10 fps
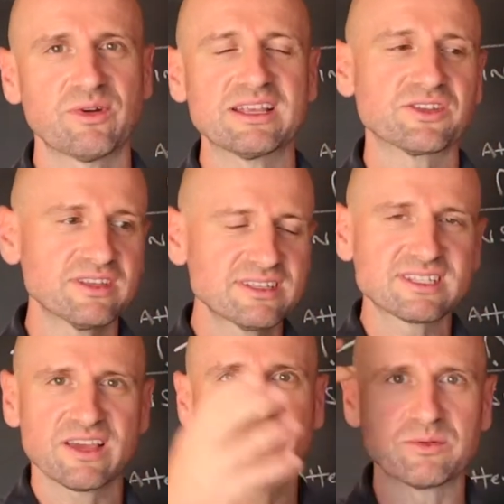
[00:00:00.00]
right? So this is
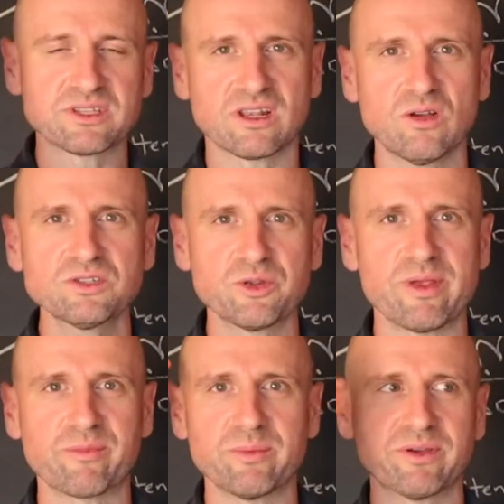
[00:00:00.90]
stuff that was in the long-term
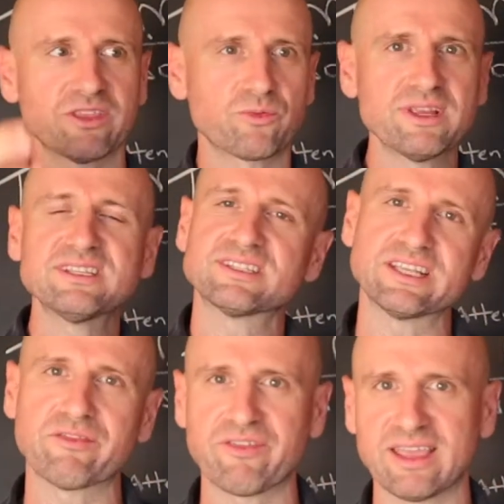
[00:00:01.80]
memory, but the recency
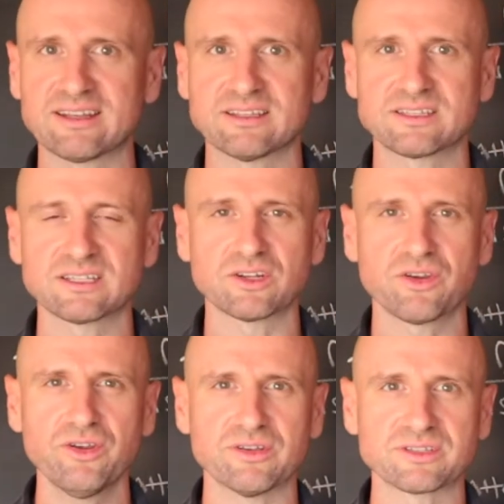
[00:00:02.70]
effect still
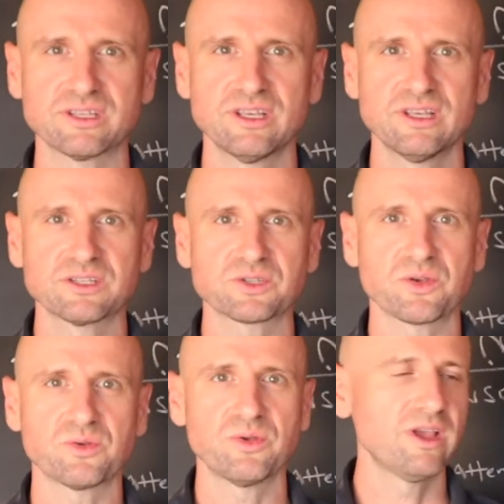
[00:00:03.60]
occurs.
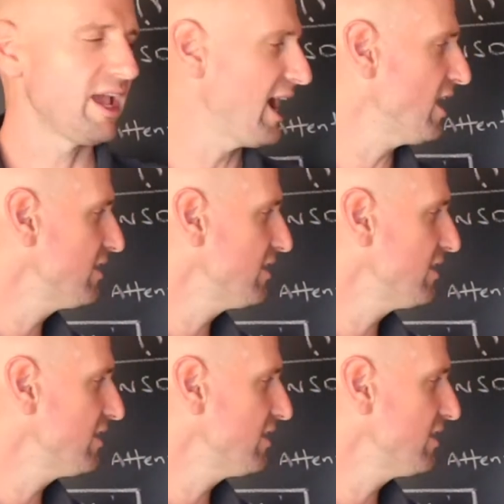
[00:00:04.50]
So how